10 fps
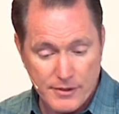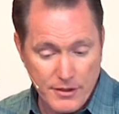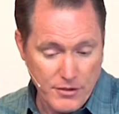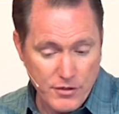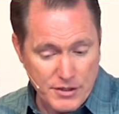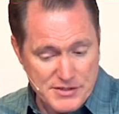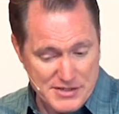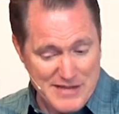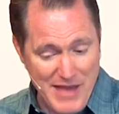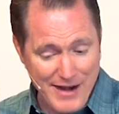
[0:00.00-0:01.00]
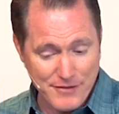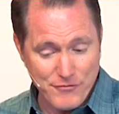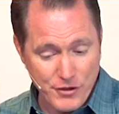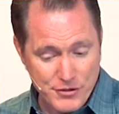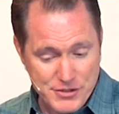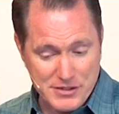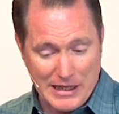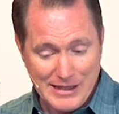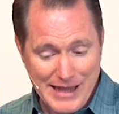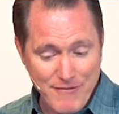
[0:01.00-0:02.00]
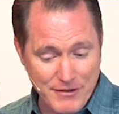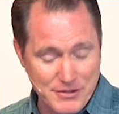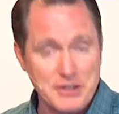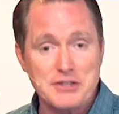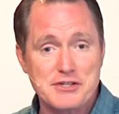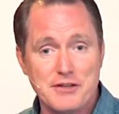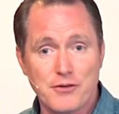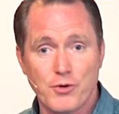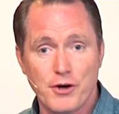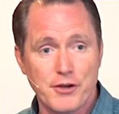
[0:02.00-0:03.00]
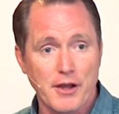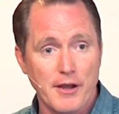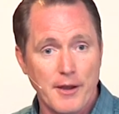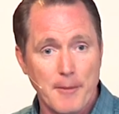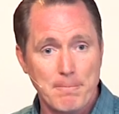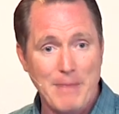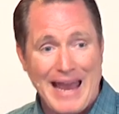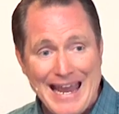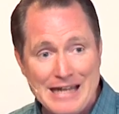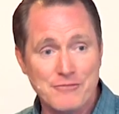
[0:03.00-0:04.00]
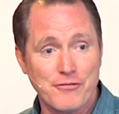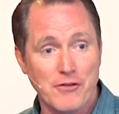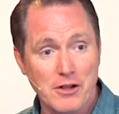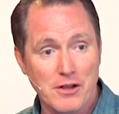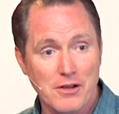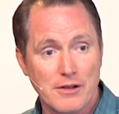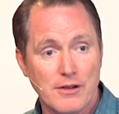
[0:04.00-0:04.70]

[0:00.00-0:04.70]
you can see that in verse 11. Do you see the word painful?